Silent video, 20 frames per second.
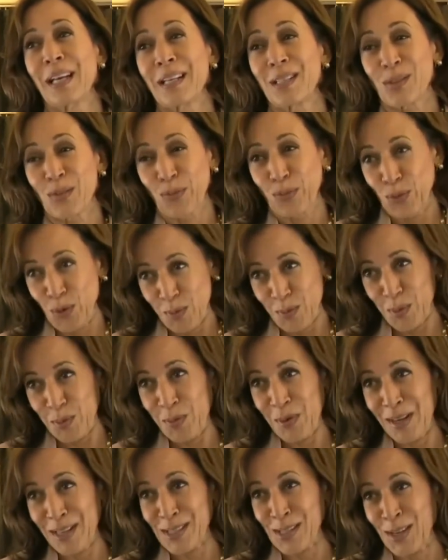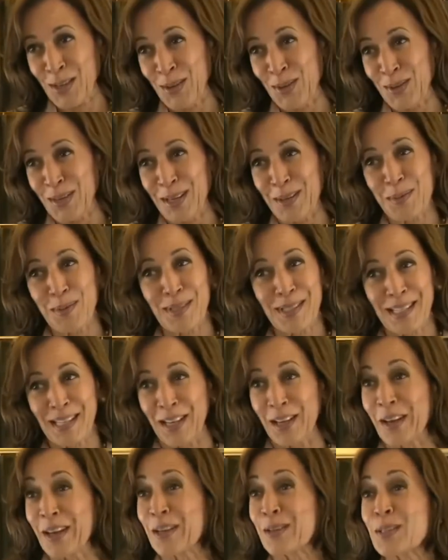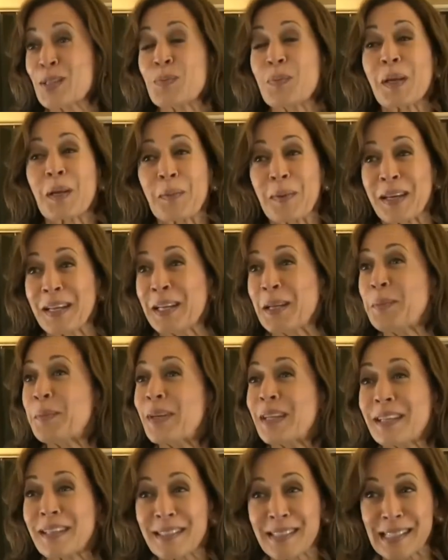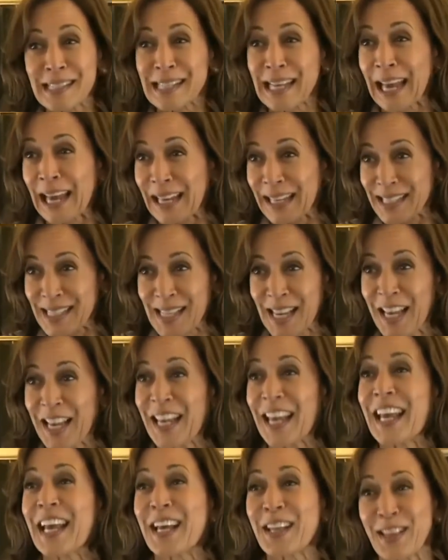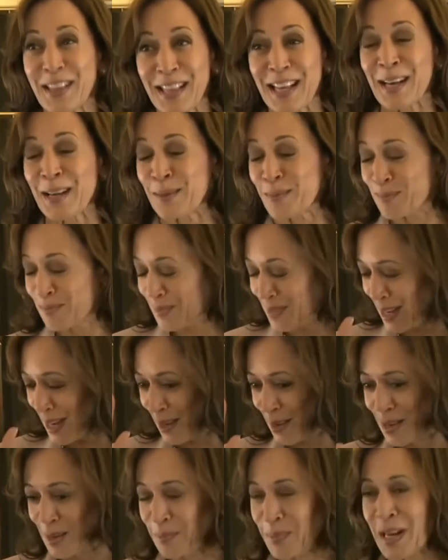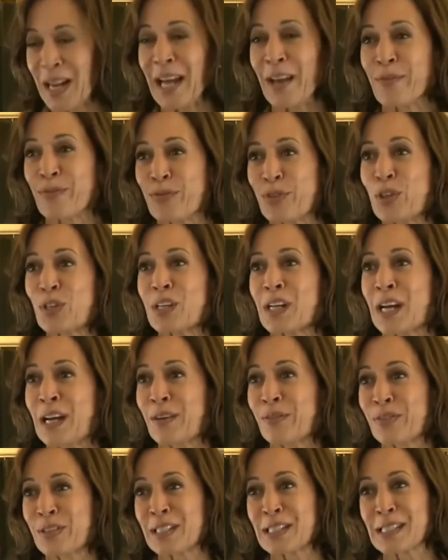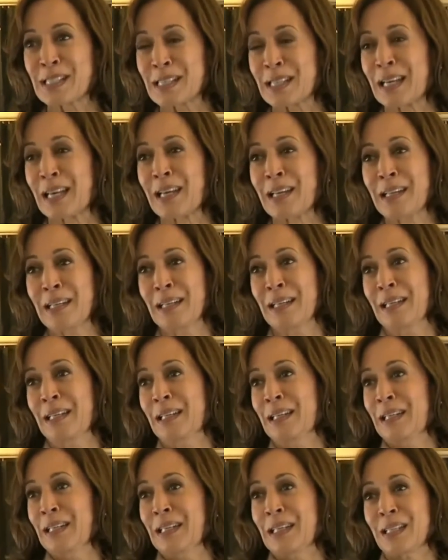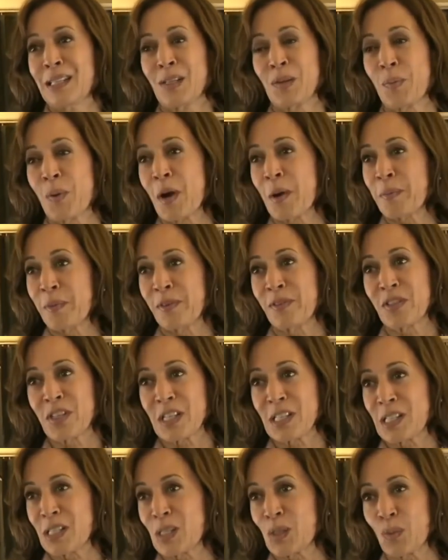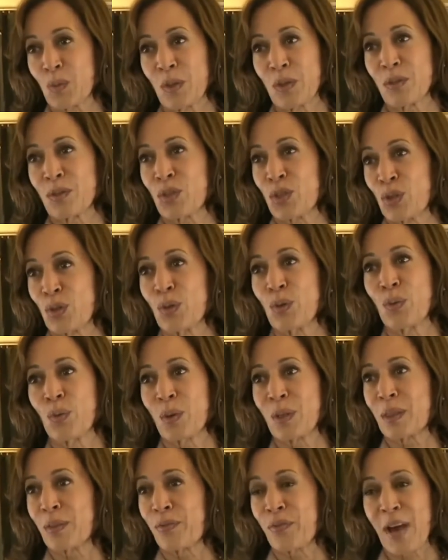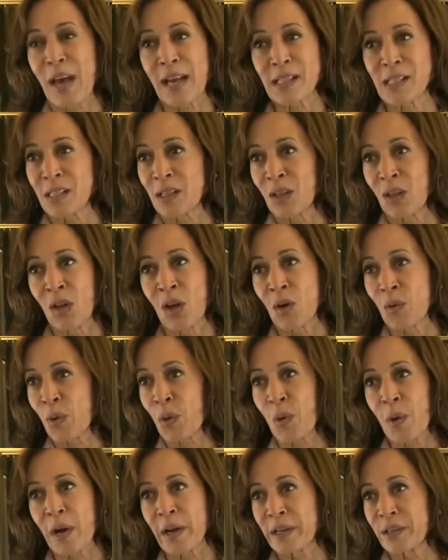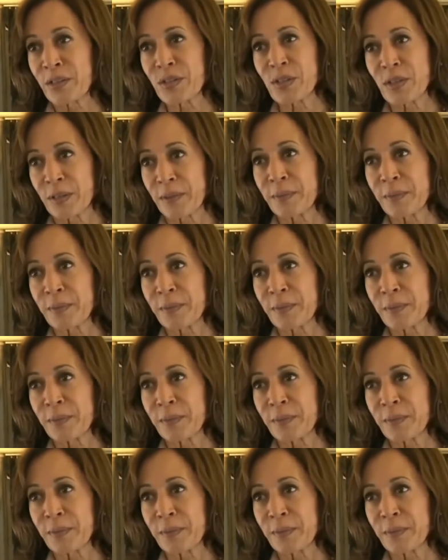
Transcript: as a former prosecutor, I will tell you I don't speak about anybody else's case. But I have full confidence that the Department of Justice will do what the facts and the law requires.